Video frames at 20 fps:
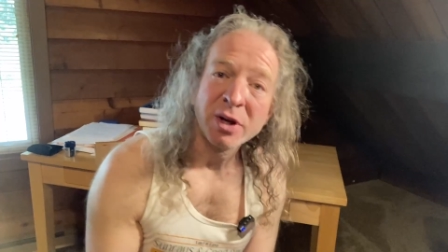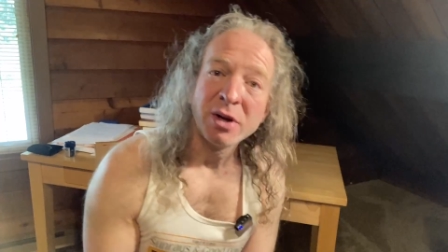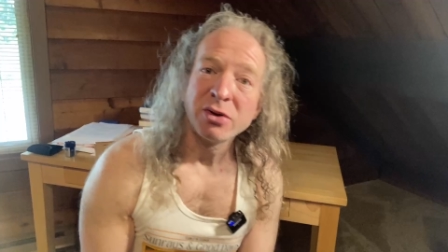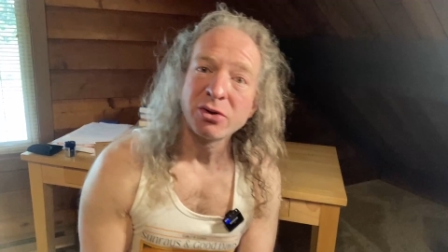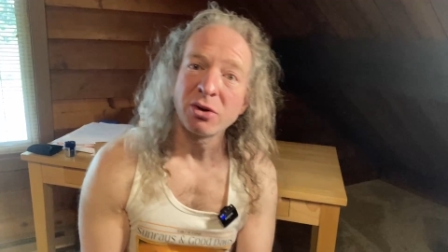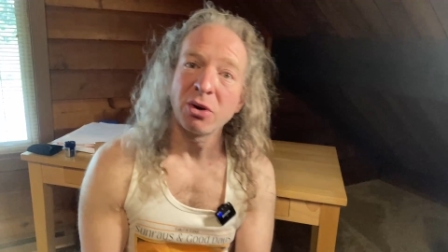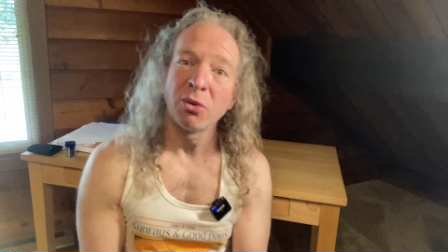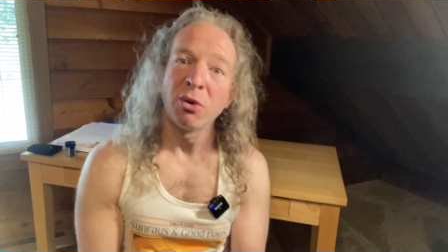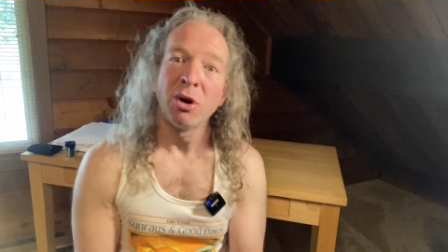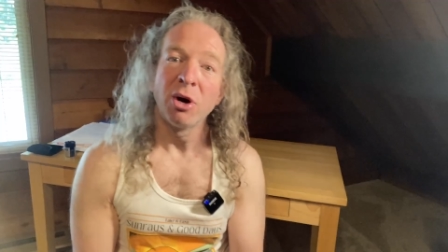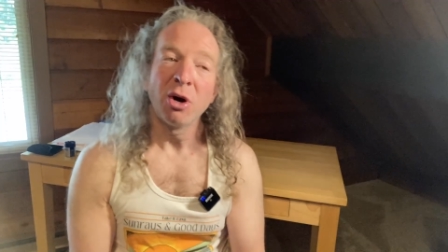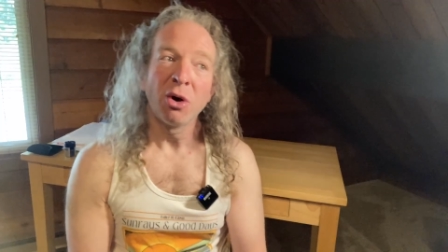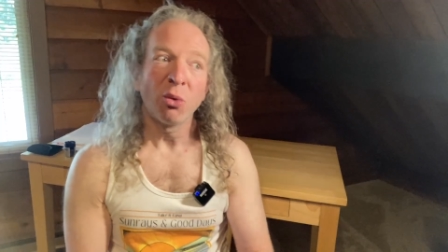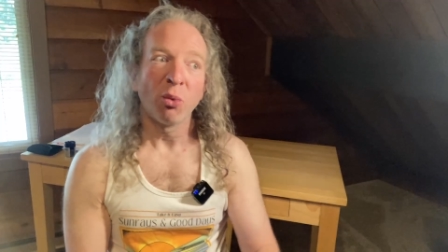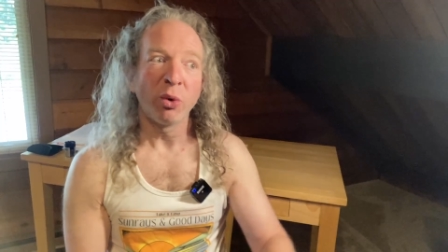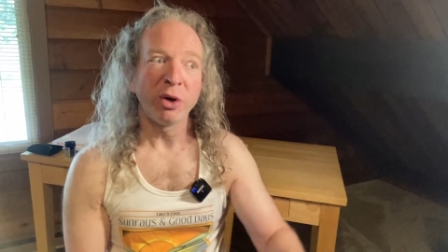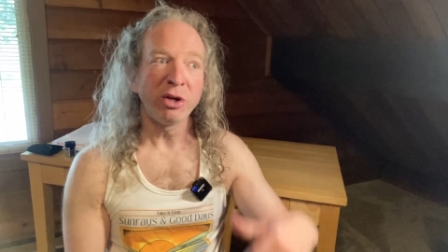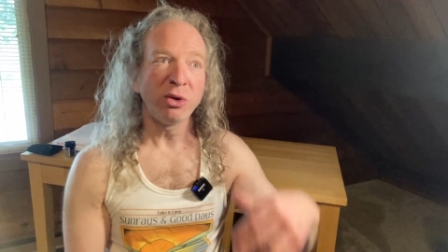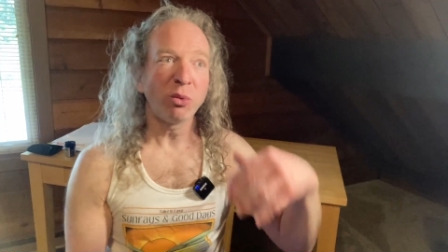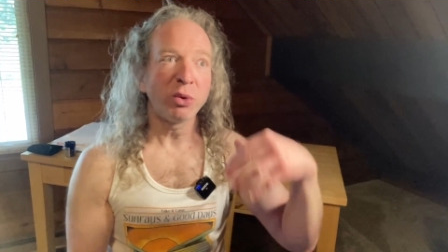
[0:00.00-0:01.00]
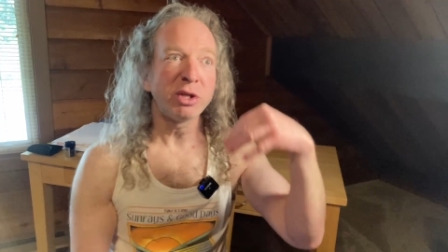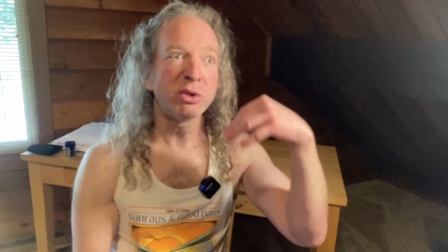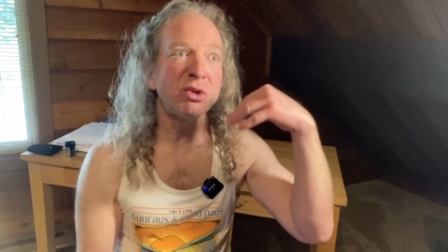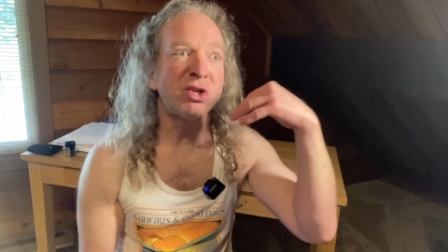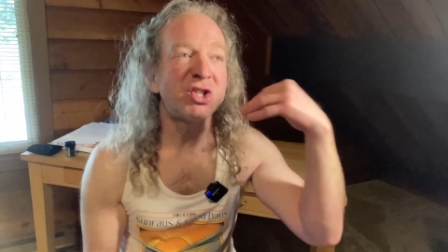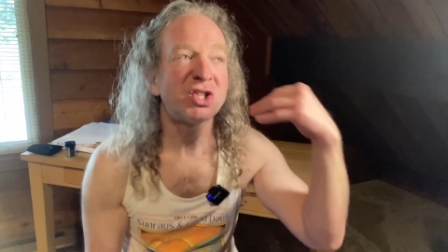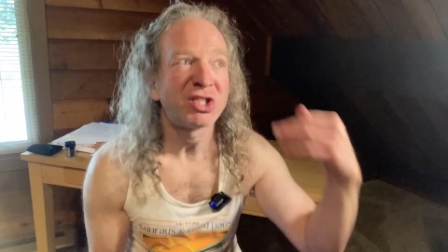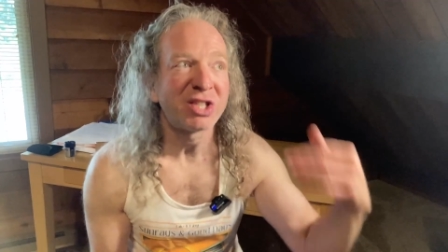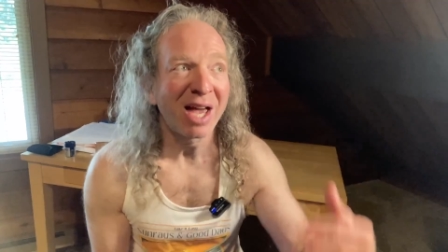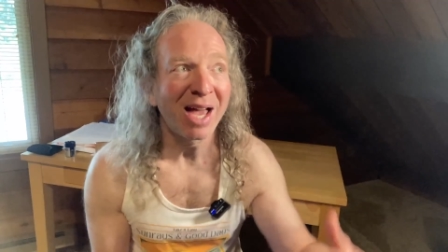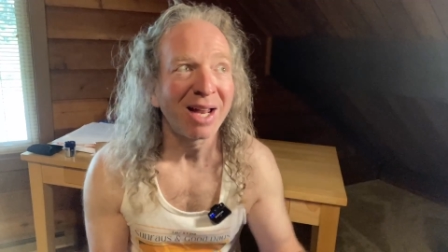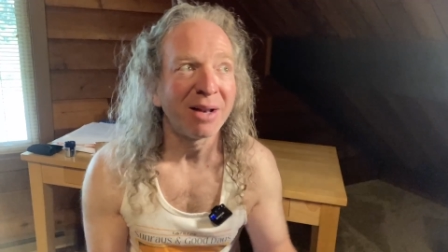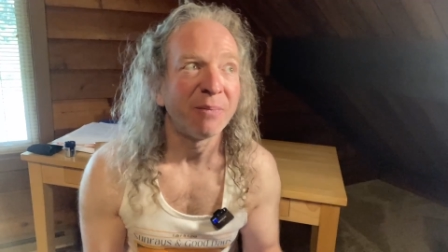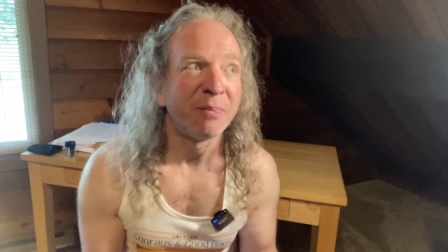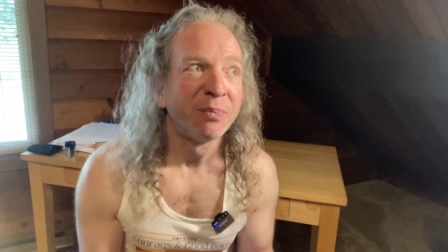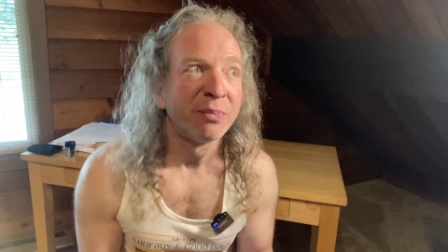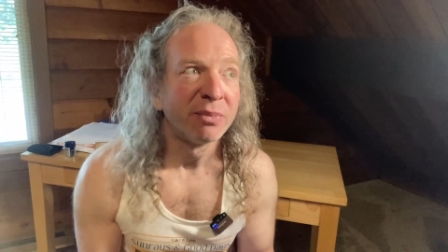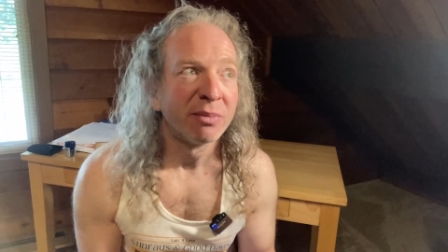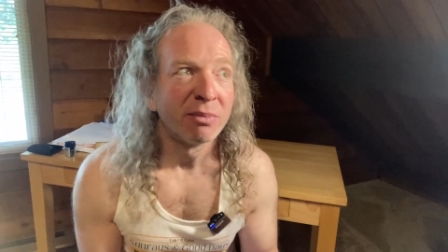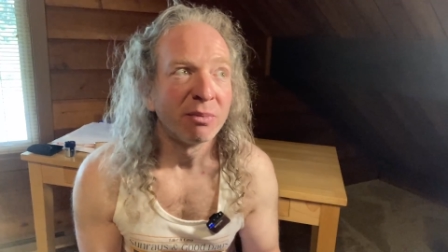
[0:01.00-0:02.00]
So when you, when you set
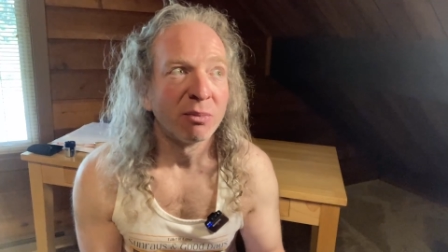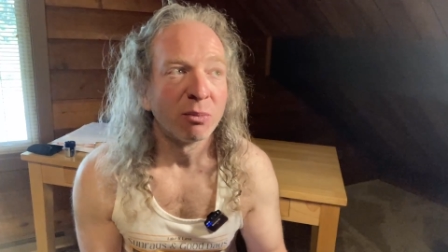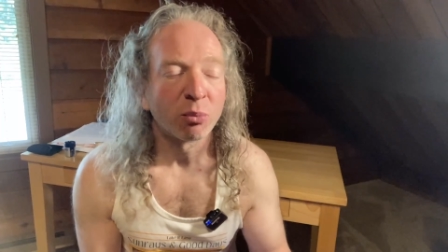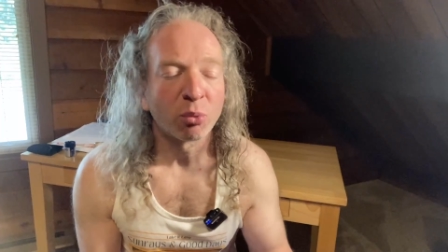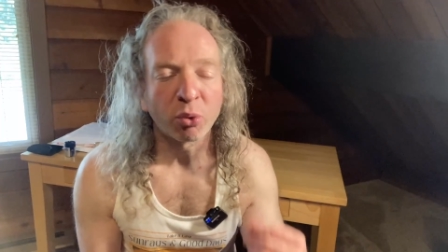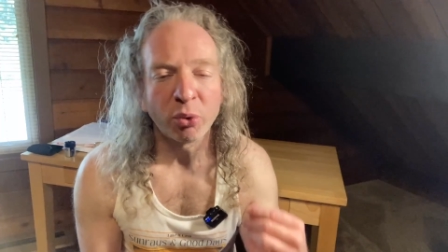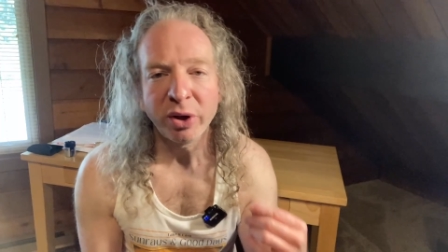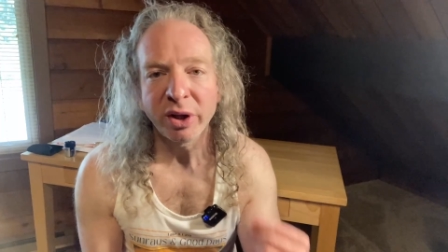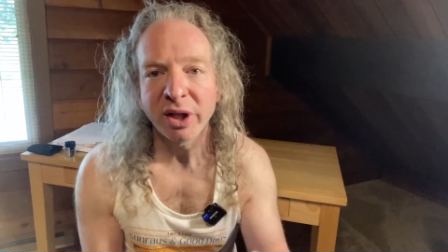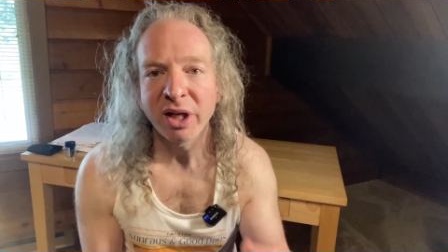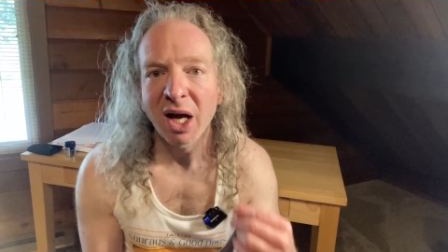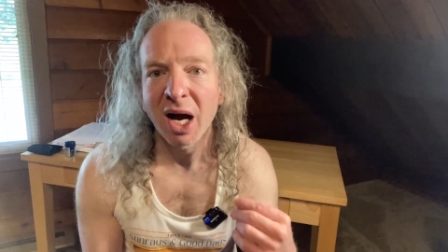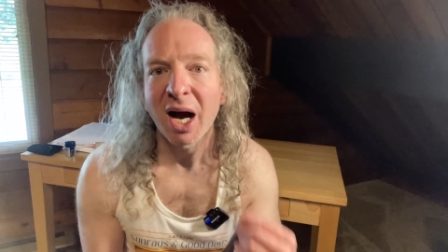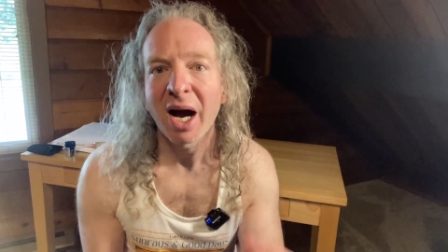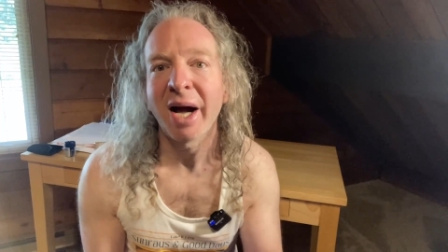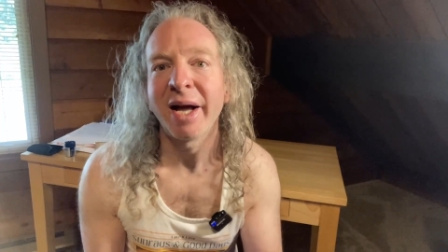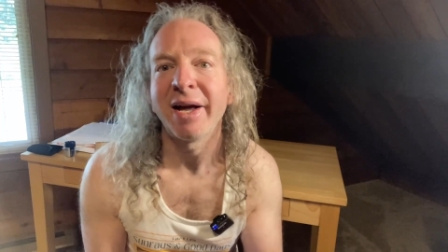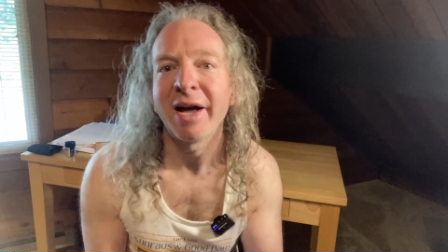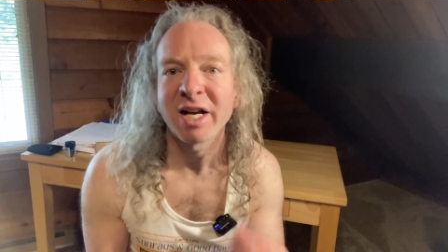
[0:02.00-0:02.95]
really high